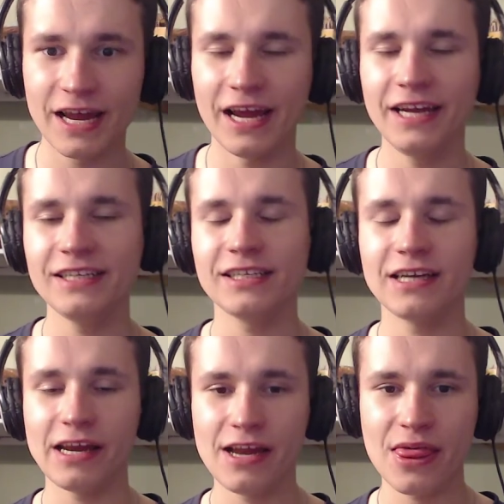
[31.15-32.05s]
and
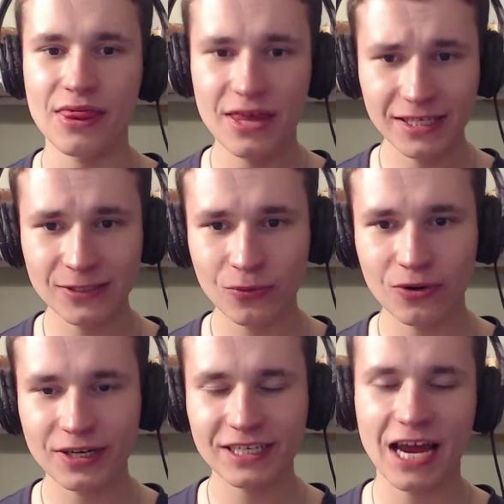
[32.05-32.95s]
in this
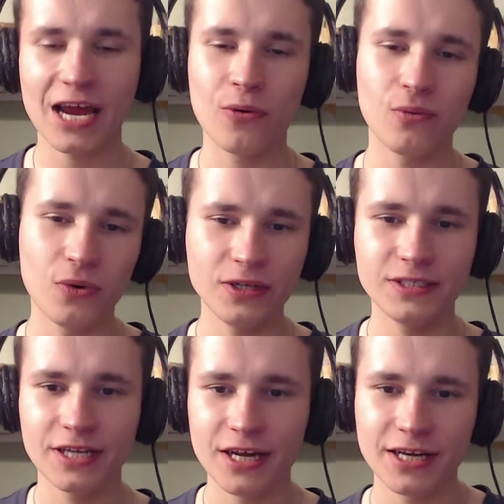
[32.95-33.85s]
word I want